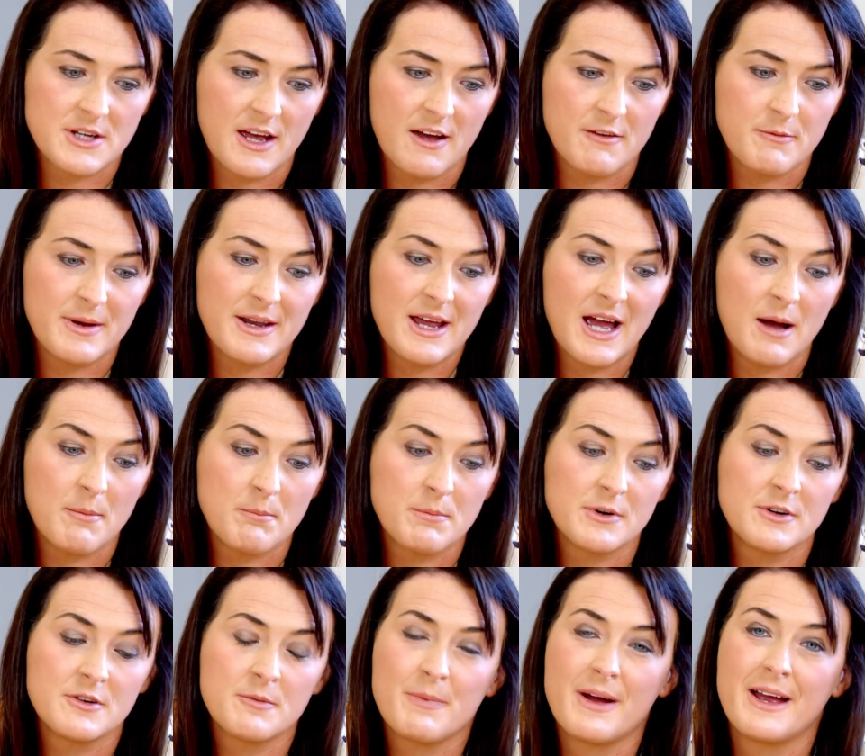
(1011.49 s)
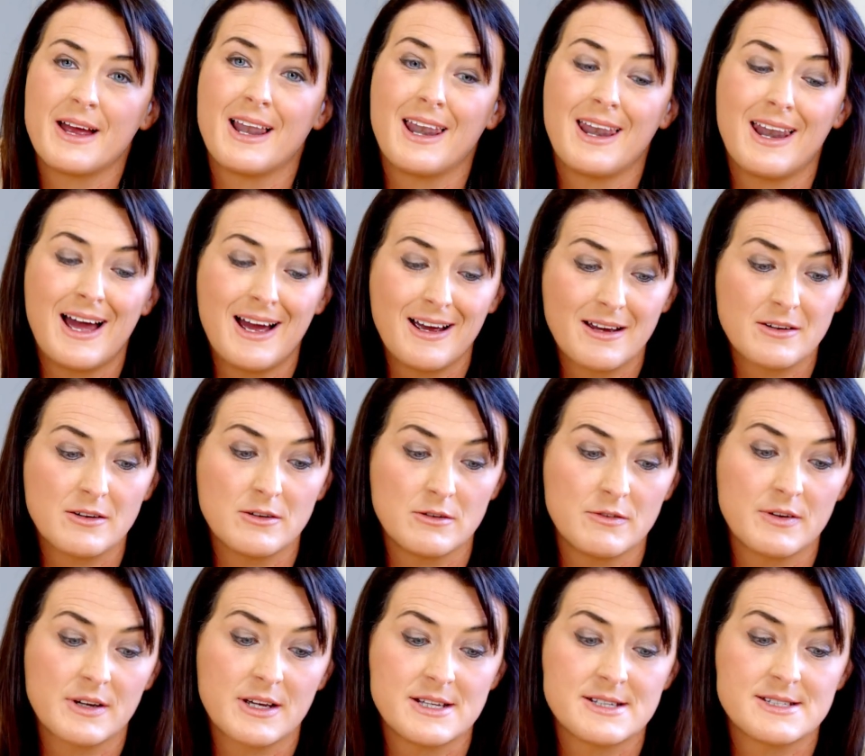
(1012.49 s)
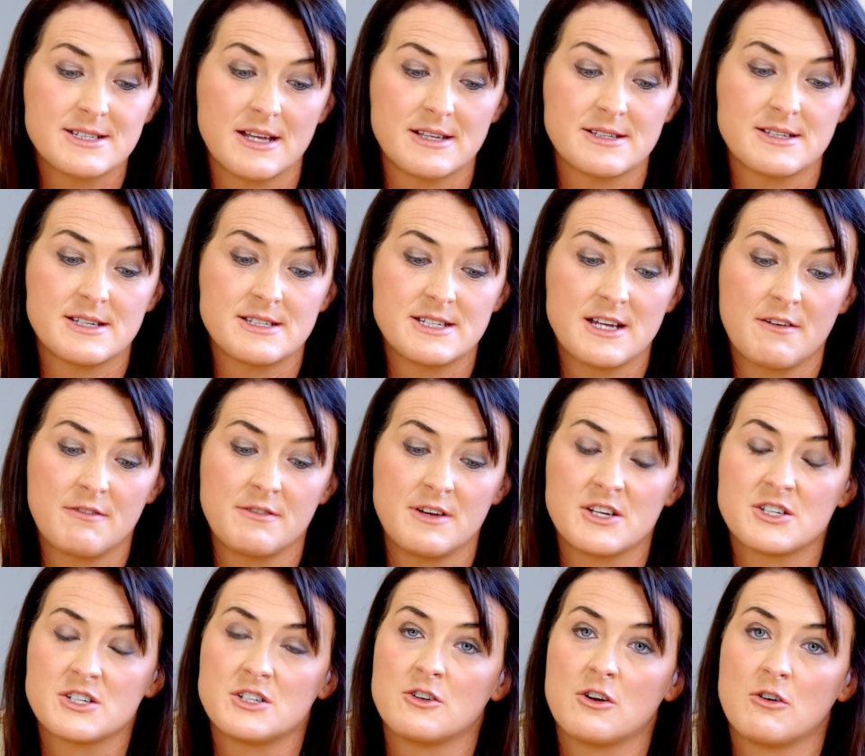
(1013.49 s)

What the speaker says: have been hampered by a lack of a consensus definition